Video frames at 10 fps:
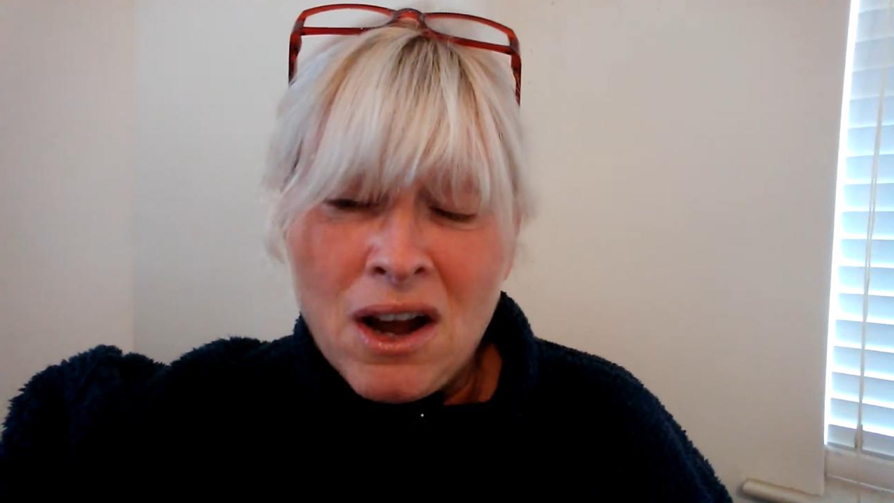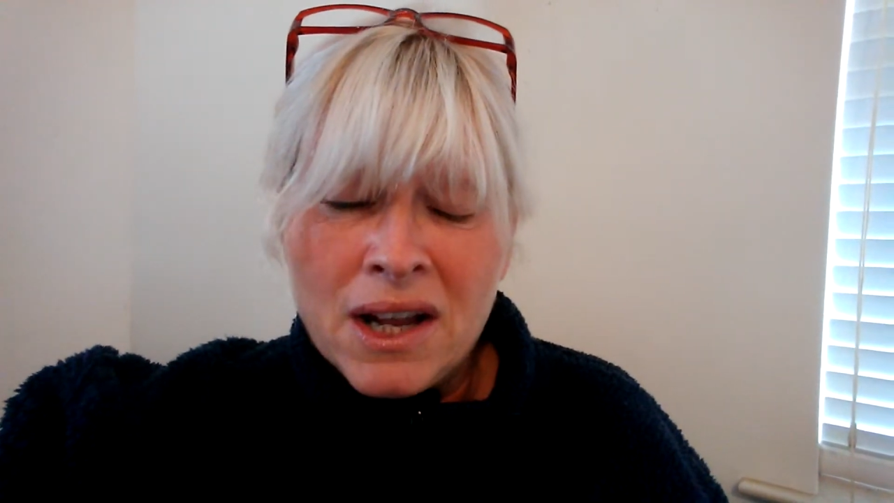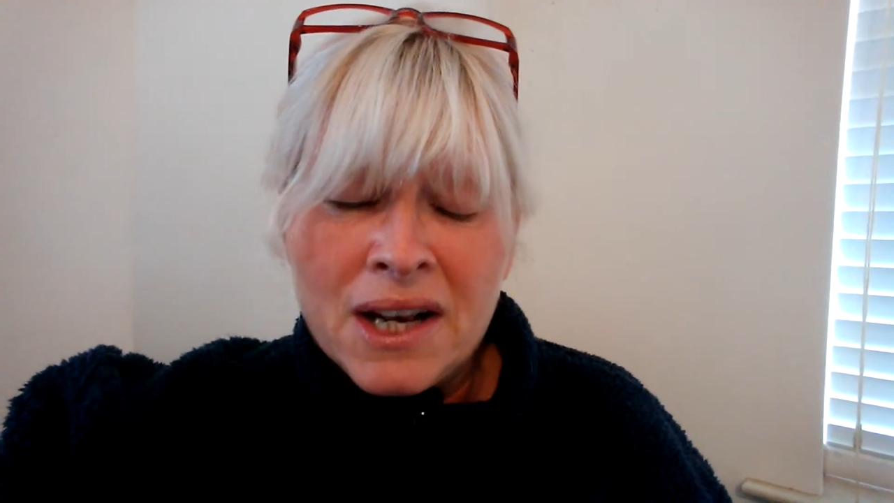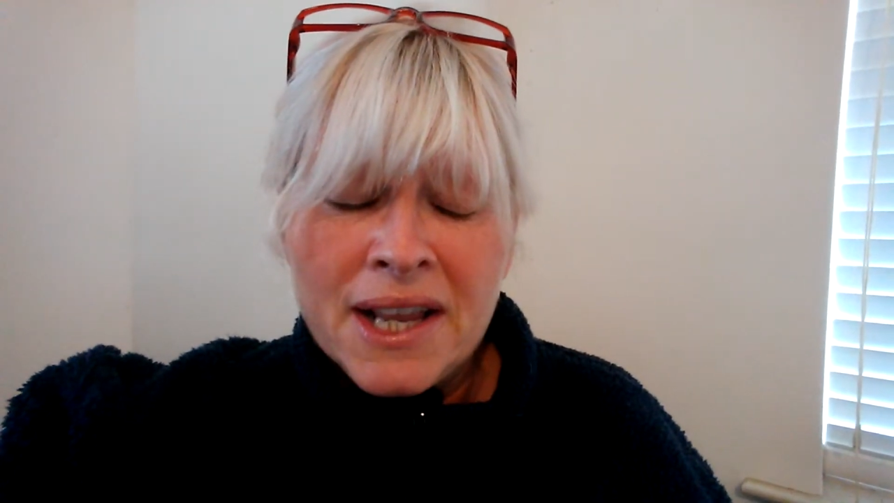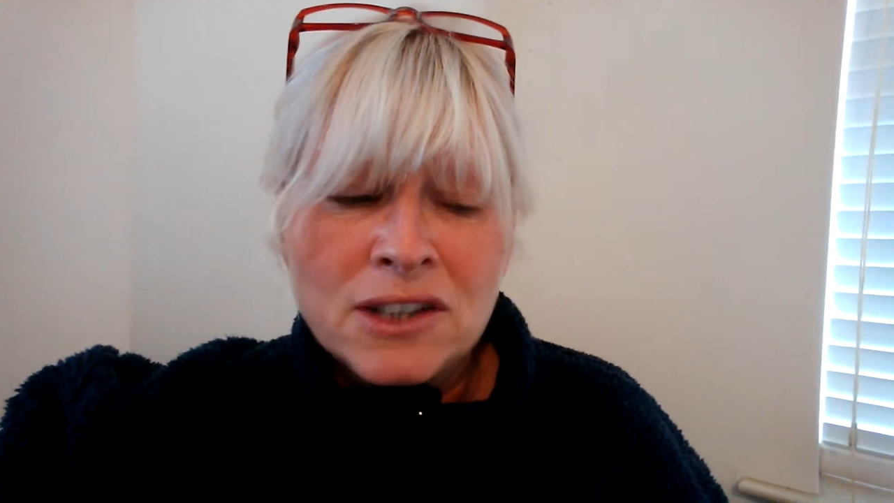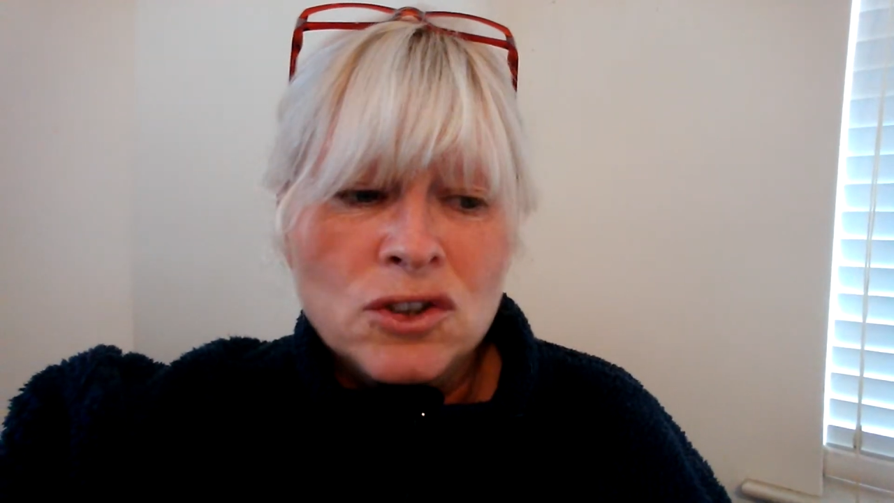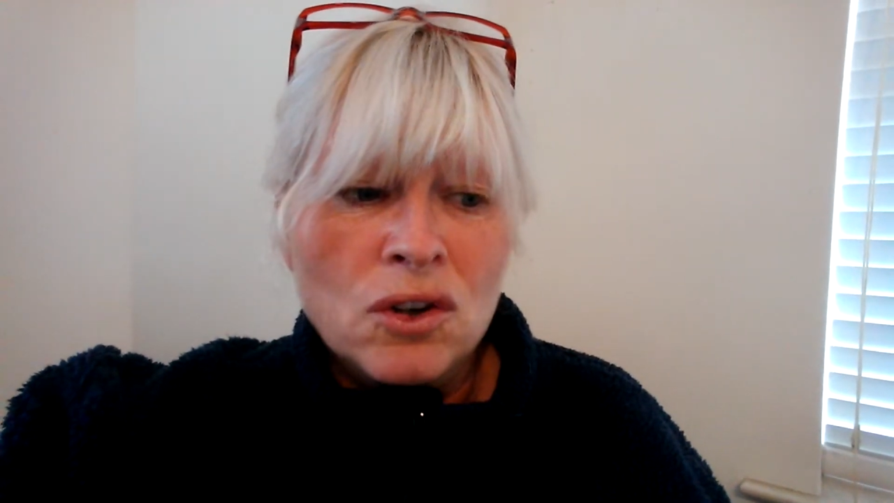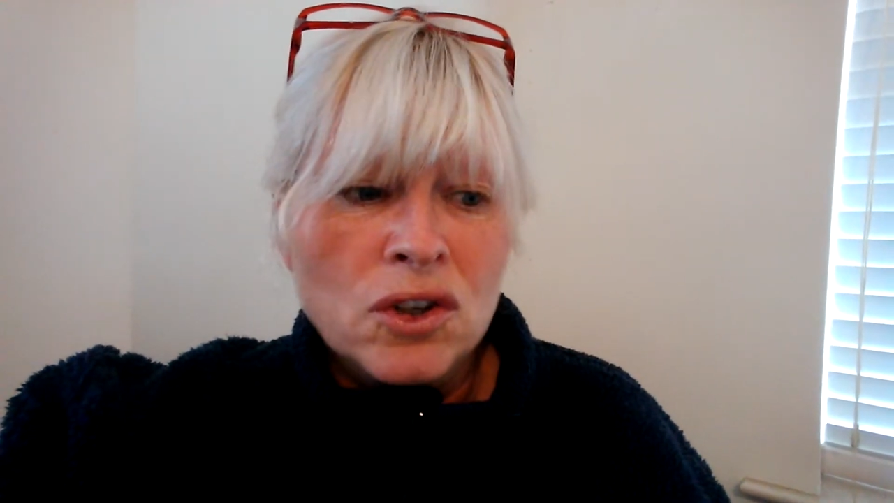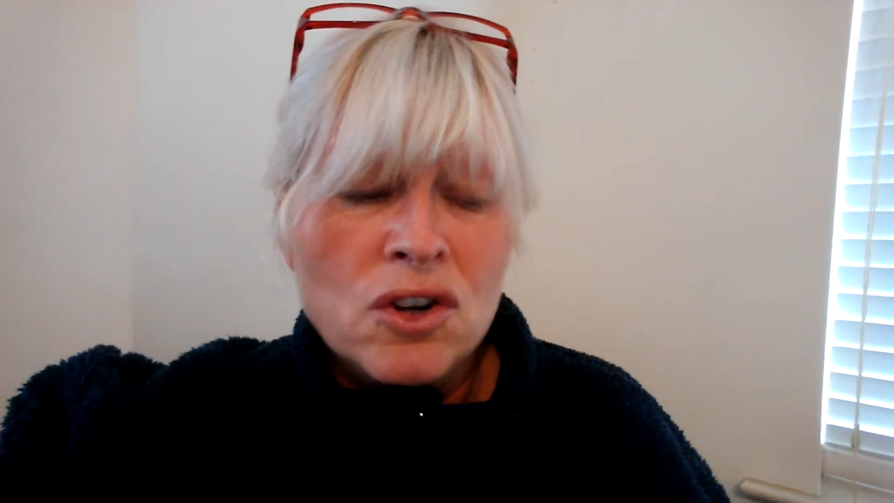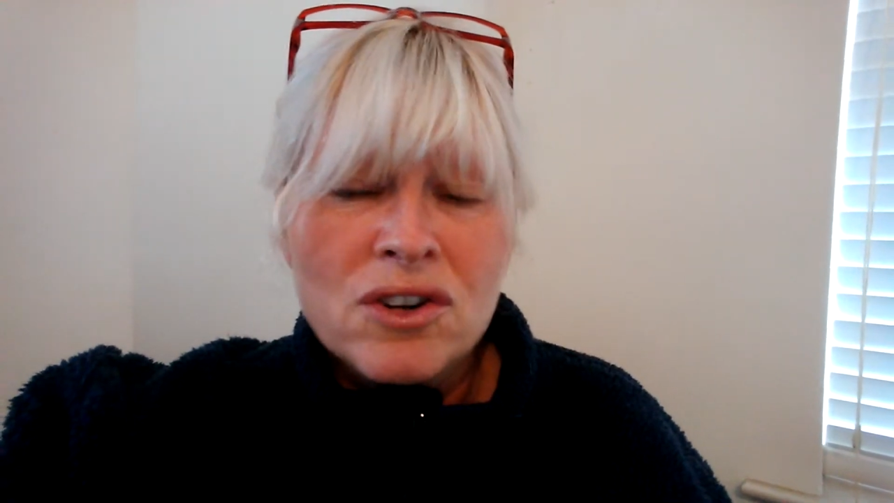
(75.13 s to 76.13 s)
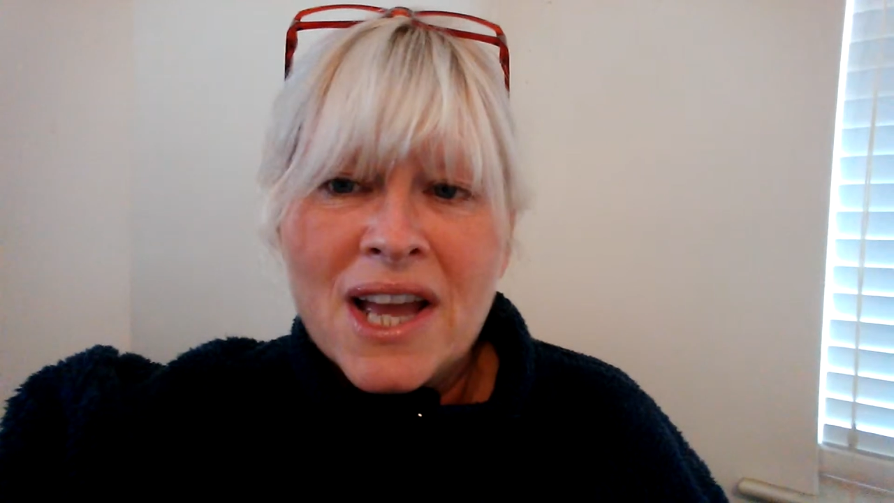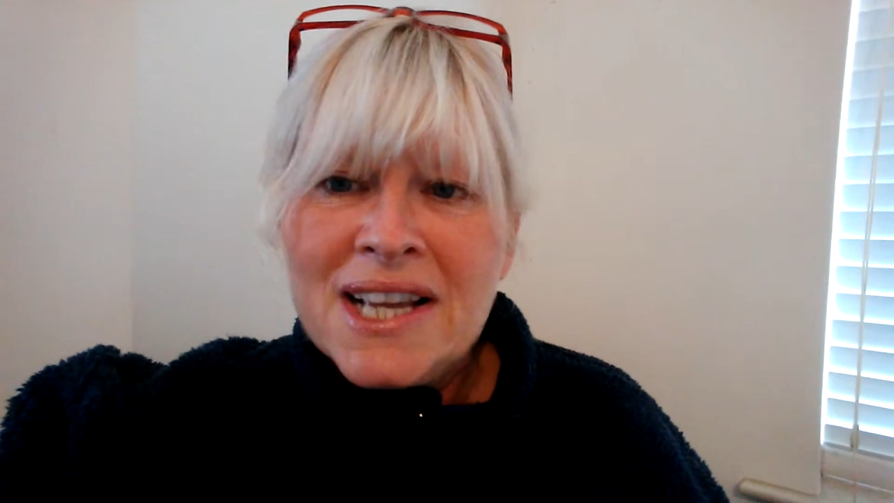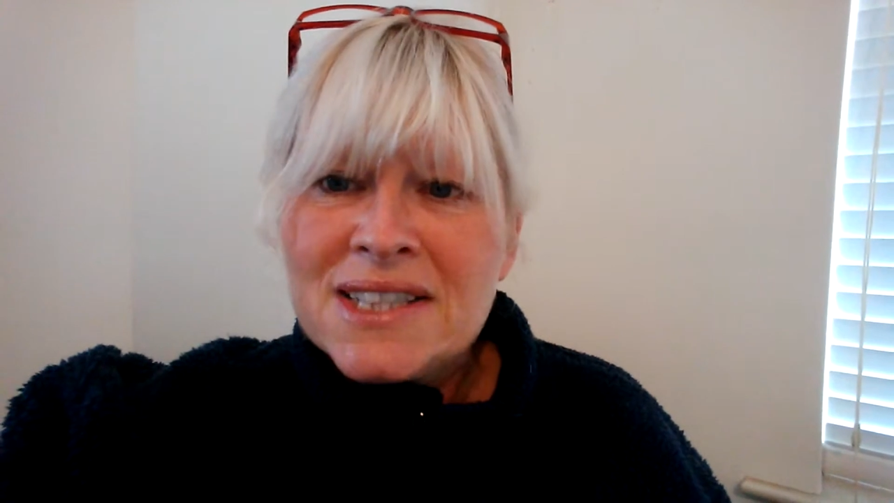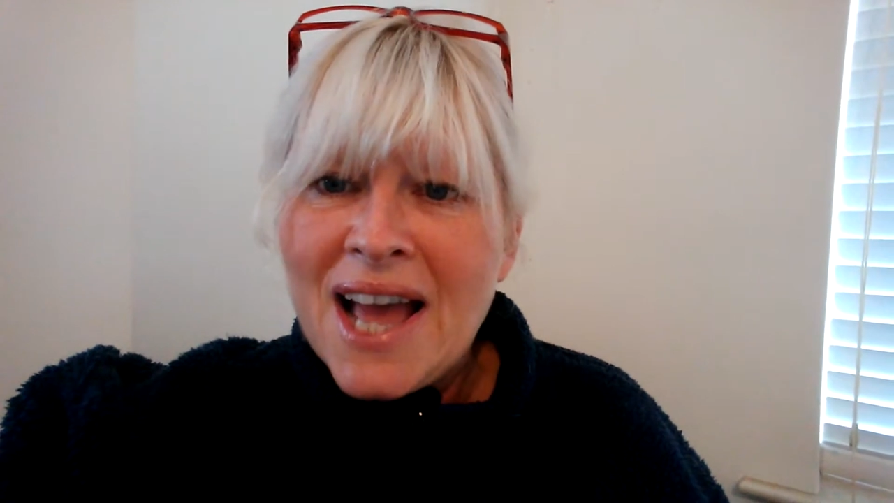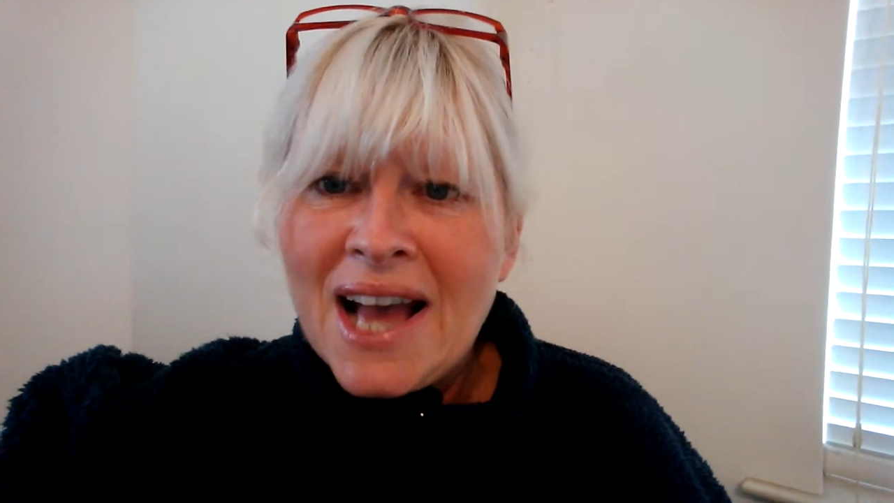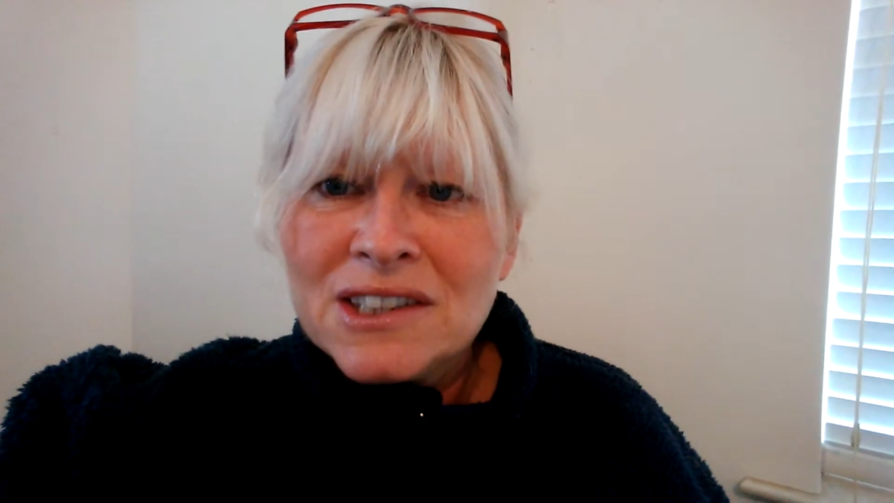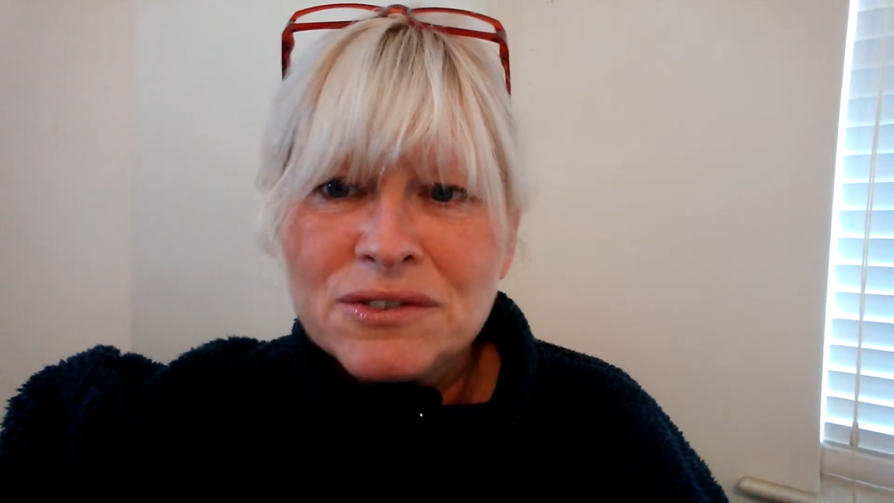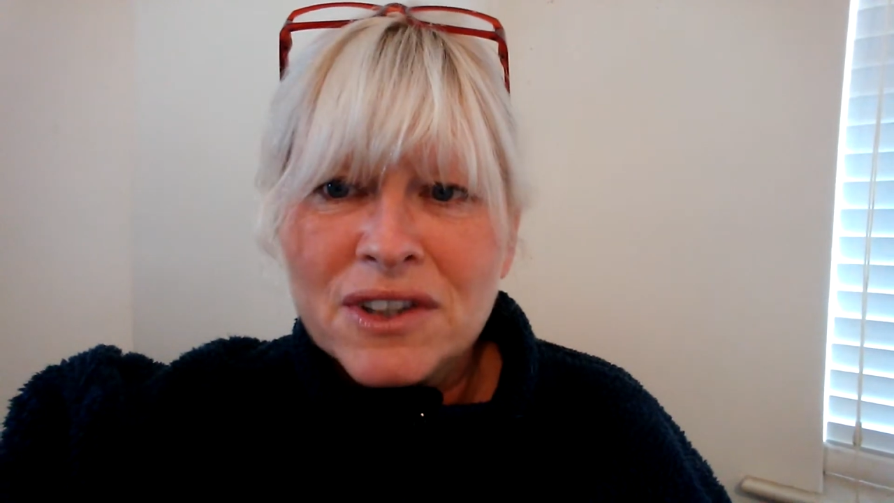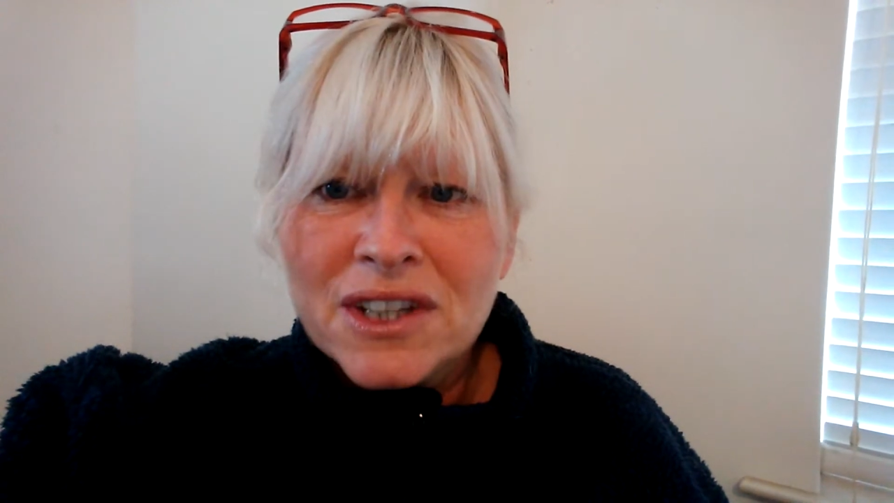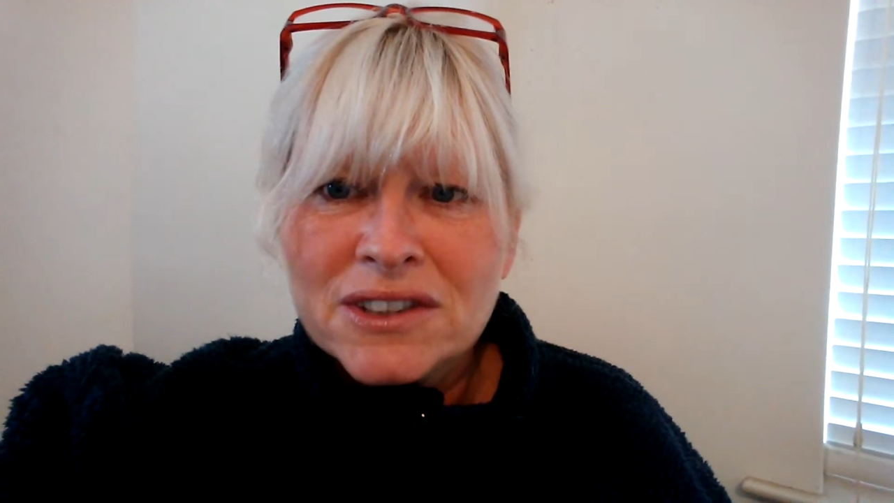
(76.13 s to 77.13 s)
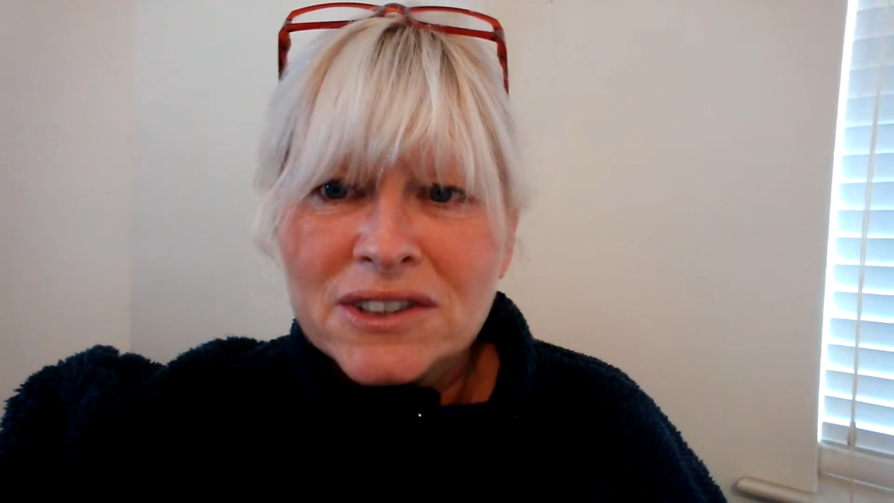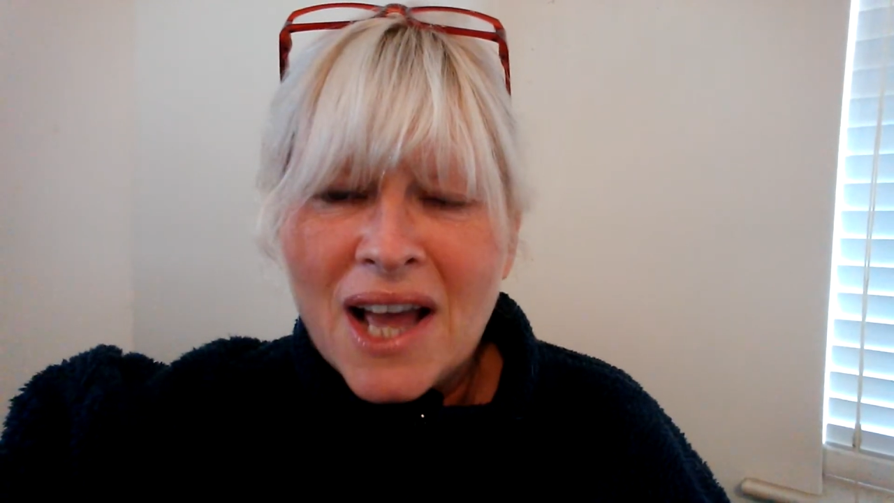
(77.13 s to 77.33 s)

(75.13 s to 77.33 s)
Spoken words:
I clicked on Create Advert,